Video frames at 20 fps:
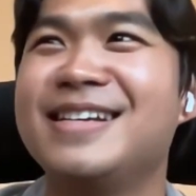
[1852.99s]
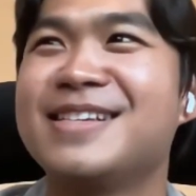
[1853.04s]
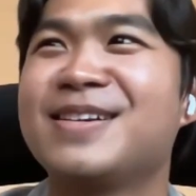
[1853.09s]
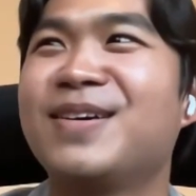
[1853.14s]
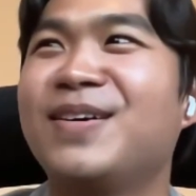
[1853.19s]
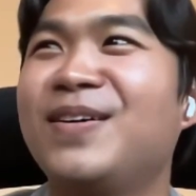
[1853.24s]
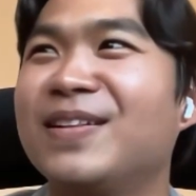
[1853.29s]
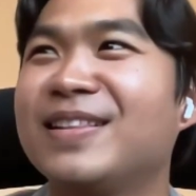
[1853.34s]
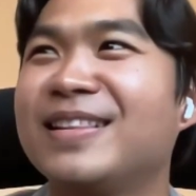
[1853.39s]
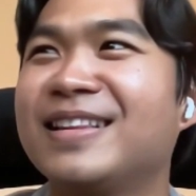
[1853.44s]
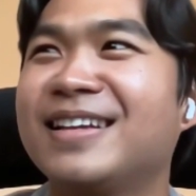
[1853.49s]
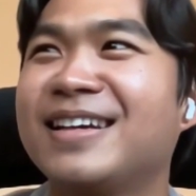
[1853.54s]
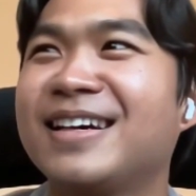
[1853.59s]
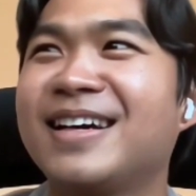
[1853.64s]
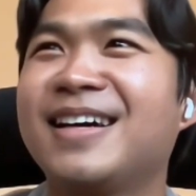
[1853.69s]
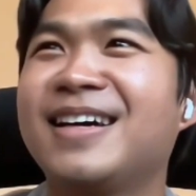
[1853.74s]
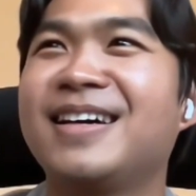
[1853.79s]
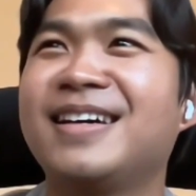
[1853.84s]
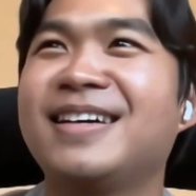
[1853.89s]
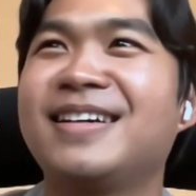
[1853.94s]
is called
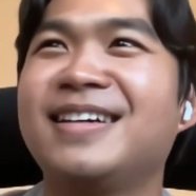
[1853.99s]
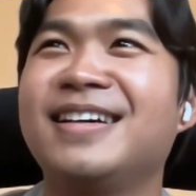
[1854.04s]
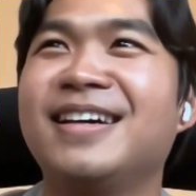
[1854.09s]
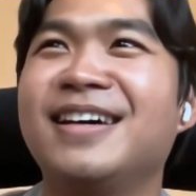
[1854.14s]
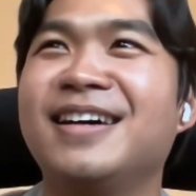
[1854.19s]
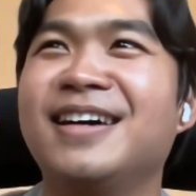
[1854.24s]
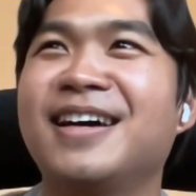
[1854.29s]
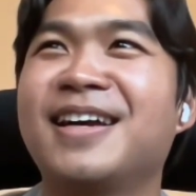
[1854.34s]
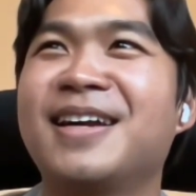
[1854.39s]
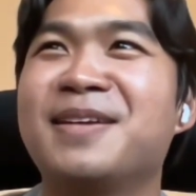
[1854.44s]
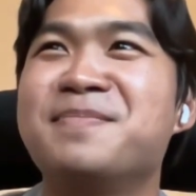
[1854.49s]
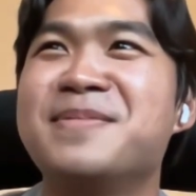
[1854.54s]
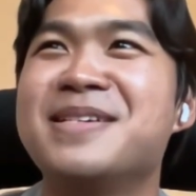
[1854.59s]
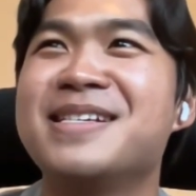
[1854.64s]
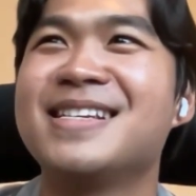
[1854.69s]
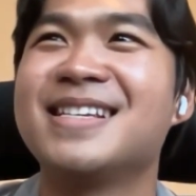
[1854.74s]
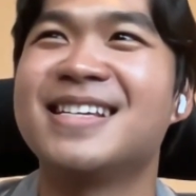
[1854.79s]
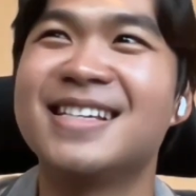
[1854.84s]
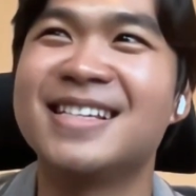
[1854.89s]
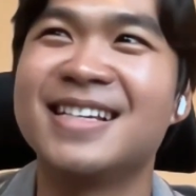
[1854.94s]

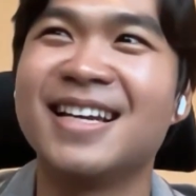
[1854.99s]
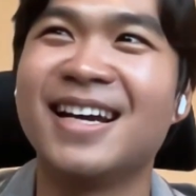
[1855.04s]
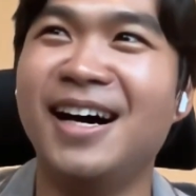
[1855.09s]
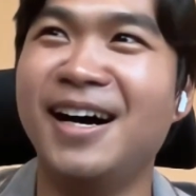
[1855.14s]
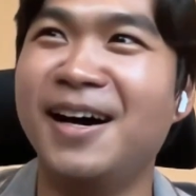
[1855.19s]
Kermes.